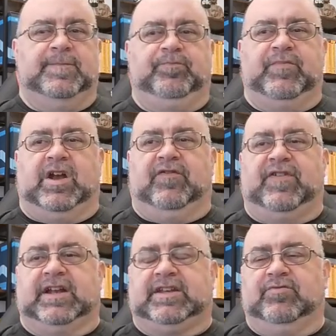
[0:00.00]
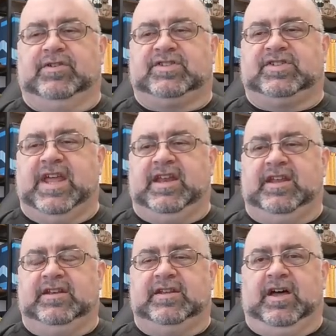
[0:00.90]
Matter of fact, it was
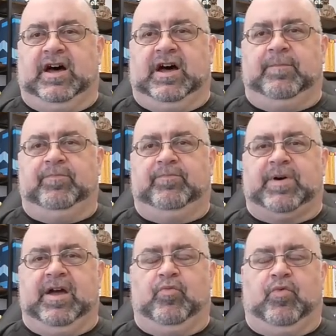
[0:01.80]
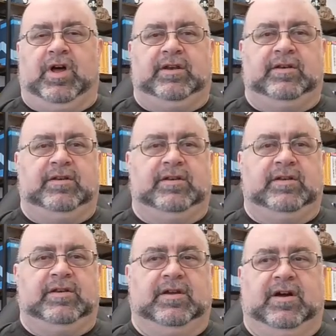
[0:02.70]
stated by one
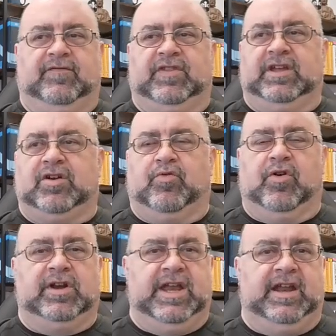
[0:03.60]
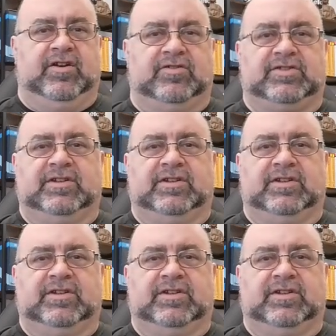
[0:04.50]
of the coordinators